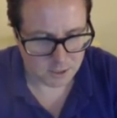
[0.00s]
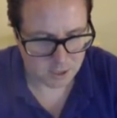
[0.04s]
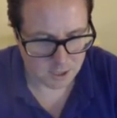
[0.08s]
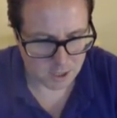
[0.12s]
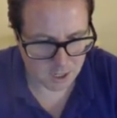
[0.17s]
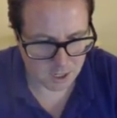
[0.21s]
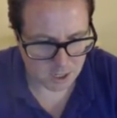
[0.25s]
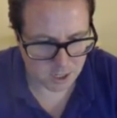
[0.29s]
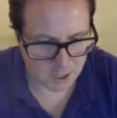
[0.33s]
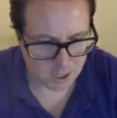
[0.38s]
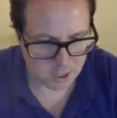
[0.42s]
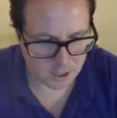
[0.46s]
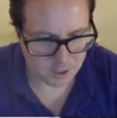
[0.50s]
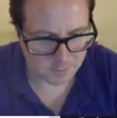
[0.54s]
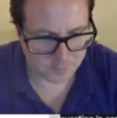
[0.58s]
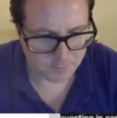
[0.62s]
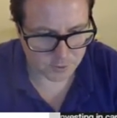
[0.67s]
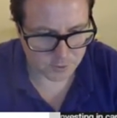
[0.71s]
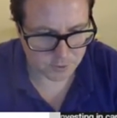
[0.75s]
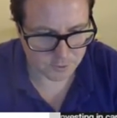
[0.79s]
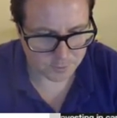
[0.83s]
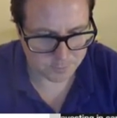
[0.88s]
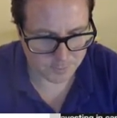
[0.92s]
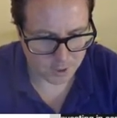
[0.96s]
Um,
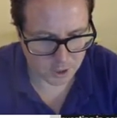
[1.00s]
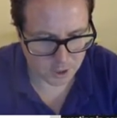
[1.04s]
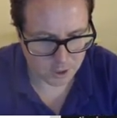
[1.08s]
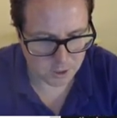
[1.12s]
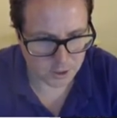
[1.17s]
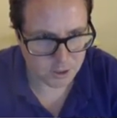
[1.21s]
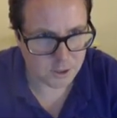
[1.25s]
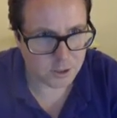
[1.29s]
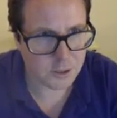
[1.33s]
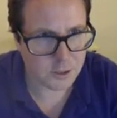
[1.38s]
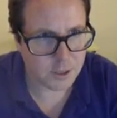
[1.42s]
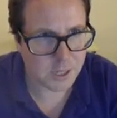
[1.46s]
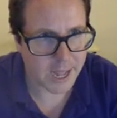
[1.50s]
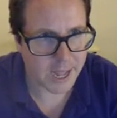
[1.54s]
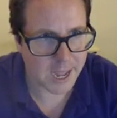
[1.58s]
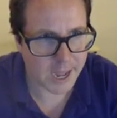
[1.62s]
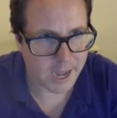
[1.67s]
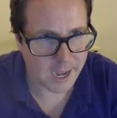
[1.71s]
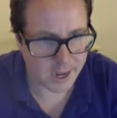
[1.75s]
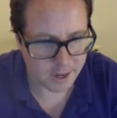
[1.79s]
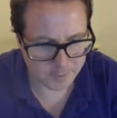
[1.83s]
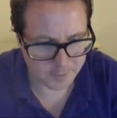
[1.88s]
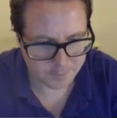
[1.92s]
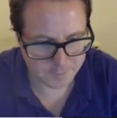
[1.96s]
small
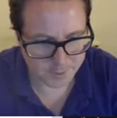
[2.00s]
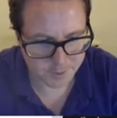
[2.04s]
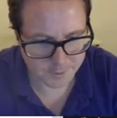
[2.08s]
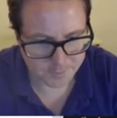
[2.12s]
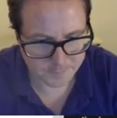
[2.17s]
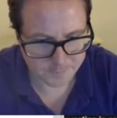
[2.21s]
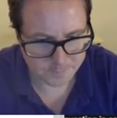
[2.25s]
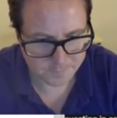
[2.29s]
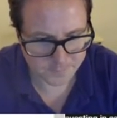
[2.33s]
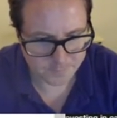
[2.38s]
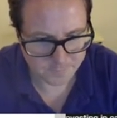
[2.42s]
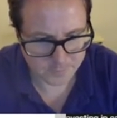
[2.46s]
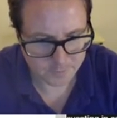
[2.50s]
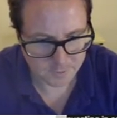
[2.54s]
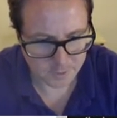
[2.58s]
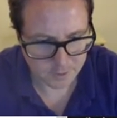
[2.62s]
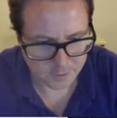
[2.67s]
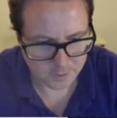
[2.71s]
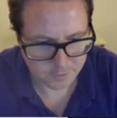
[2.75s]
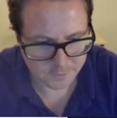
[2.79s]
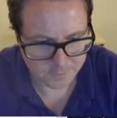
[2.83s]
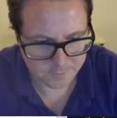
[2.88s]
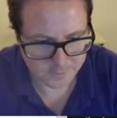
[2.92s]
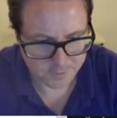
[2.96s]
cap
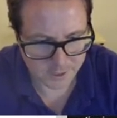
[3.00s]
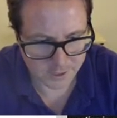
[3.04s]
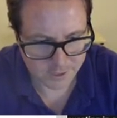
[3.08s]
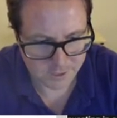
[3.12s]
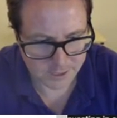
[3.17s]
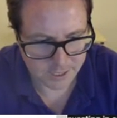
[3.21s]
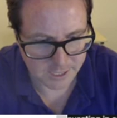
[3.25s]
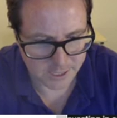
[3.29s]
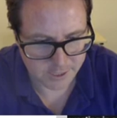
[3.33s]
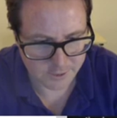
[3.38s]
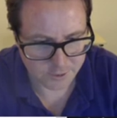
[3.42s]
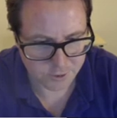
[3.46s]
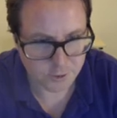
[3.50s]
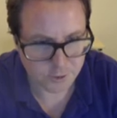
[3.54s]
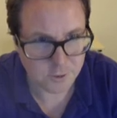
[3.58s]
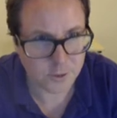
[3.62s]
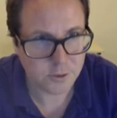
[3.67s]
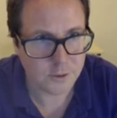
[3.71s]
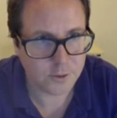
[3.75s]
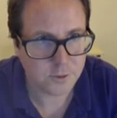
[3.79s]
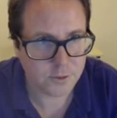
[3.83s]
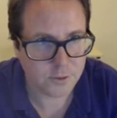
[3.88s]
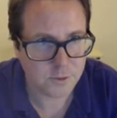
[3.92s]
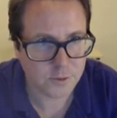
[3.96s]

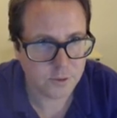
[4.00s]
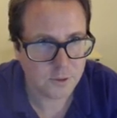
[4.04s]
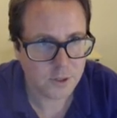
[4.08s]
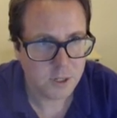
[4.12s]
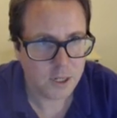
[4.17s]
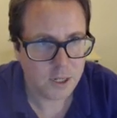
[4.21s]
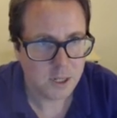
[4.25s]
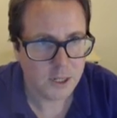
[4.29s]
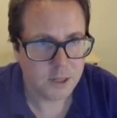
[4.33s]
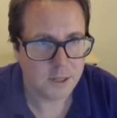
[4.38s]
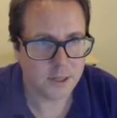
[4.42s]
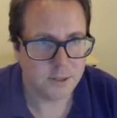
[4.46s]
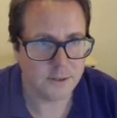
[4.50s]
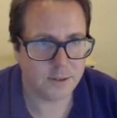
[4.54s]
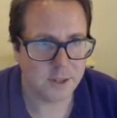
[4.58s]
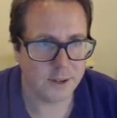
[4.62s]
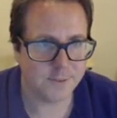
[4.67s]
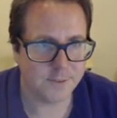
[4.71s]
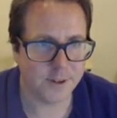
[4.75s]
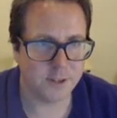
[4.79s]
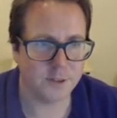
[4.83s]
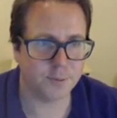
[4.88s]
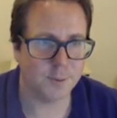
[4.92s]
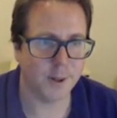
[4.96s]
financials. Let's see
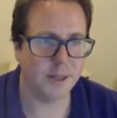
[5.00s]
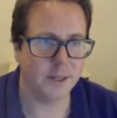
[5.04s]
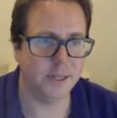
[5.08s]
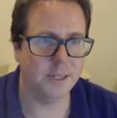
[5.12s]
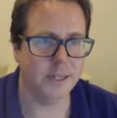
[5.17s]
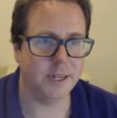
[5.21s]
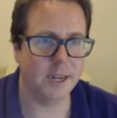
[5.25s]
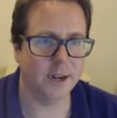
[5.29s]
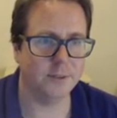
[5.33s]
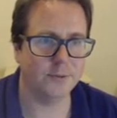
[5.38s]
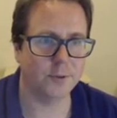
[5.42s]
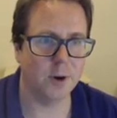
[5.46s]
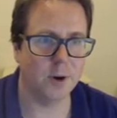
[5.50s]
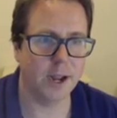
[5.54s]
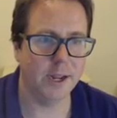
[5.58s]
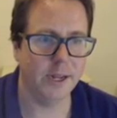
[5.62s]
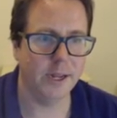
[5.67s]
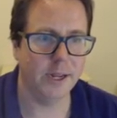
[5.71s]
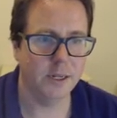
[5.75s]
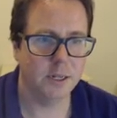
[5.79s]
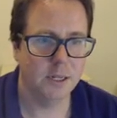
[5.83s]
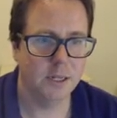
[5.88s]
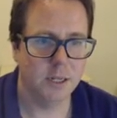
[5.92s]
if I spell ETF right.